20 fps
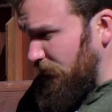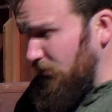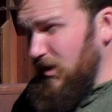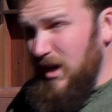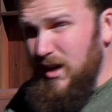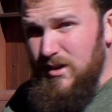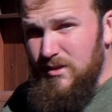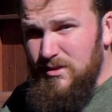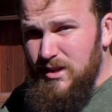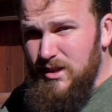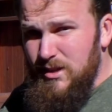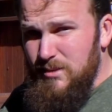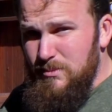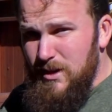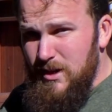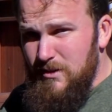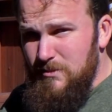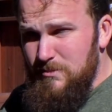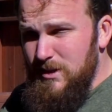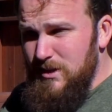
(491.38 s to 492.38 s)
I think it
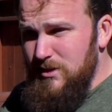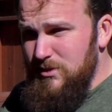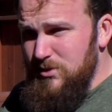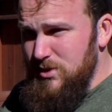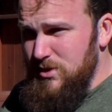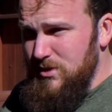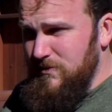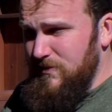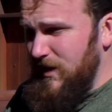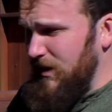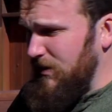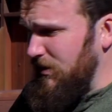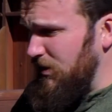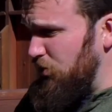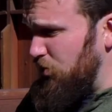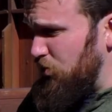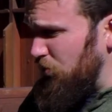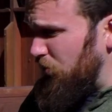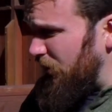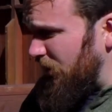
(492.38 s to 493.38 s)
may have been just the fact
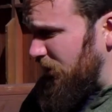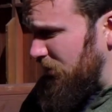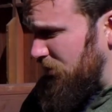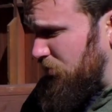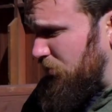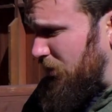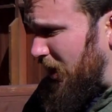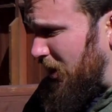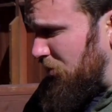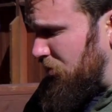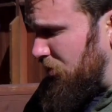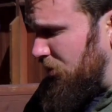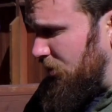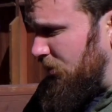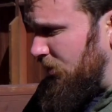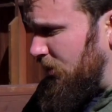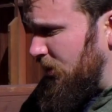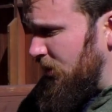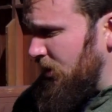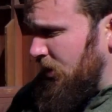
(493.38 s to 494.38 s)
that during
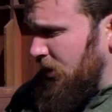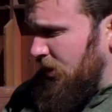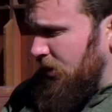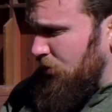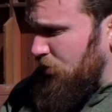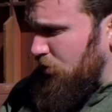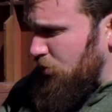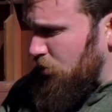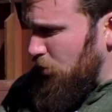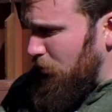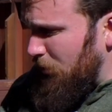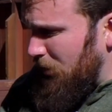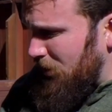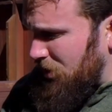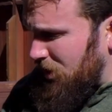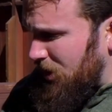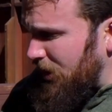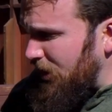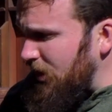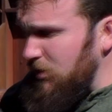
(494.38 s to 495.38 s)
extraction so much
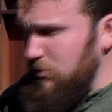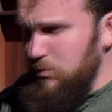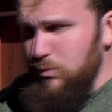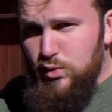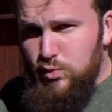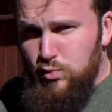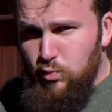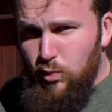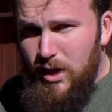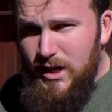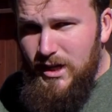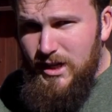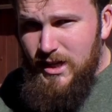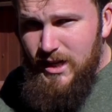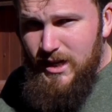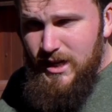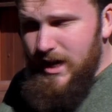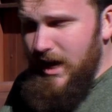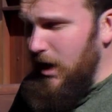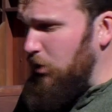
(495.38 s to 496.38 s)
heat was
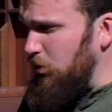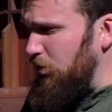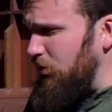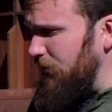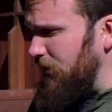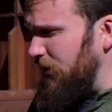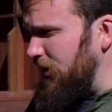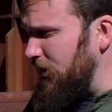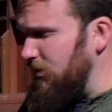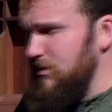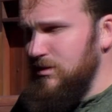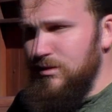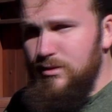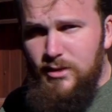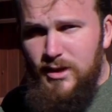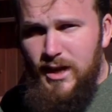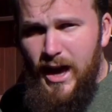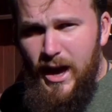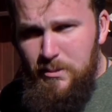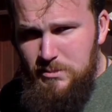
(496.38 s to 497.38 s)
radiating out of it into
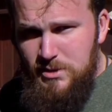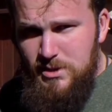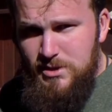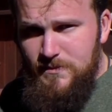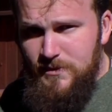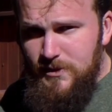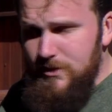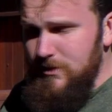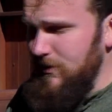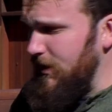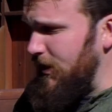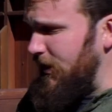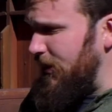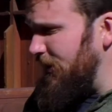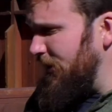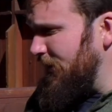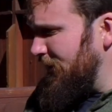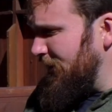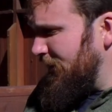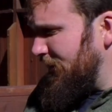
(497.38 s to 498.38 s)
the atmosphere that
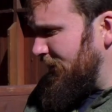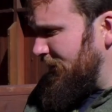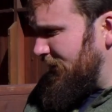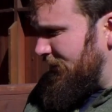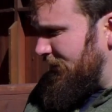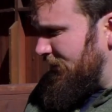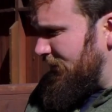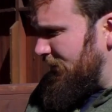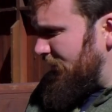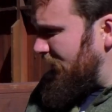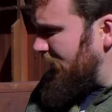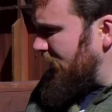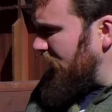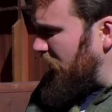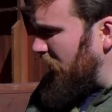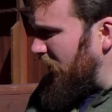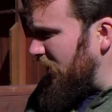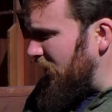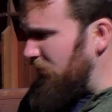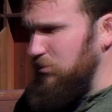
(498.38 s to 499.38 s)

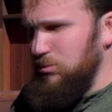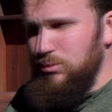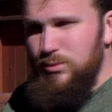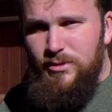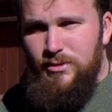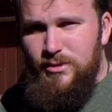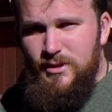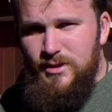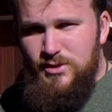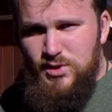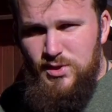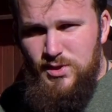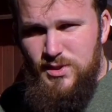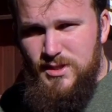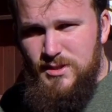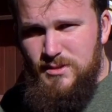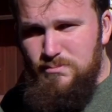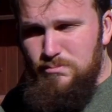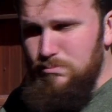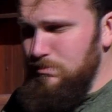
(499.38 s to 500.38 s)
you end up with it
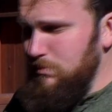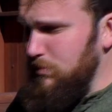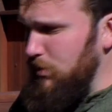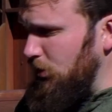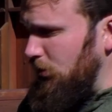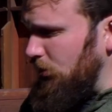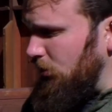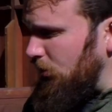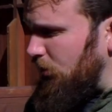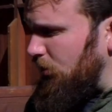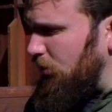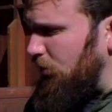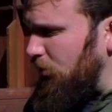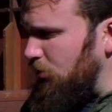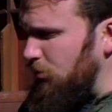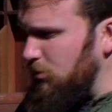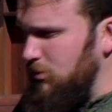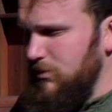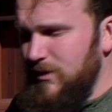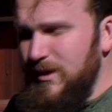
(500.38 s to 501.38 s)
just
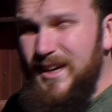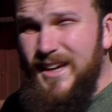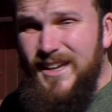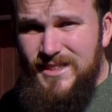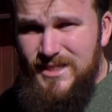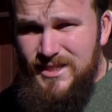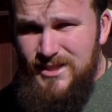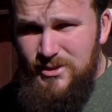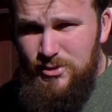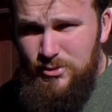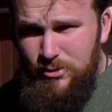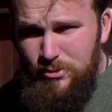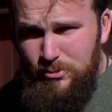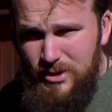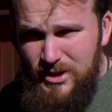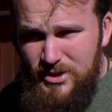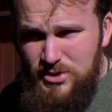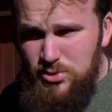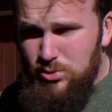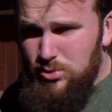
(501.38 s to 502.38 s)
below the ideal
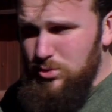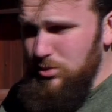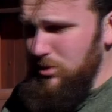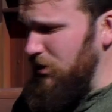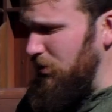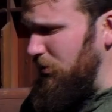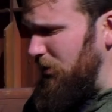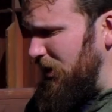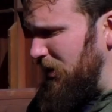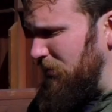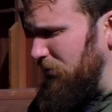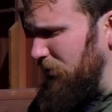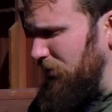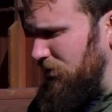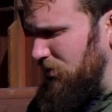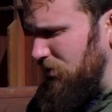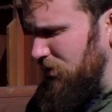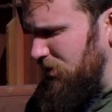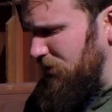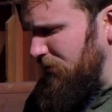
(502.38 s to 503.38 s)
threshold, and you end up with
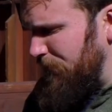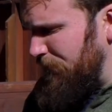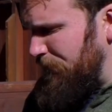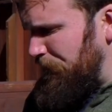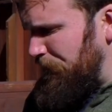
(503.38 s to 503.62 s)
just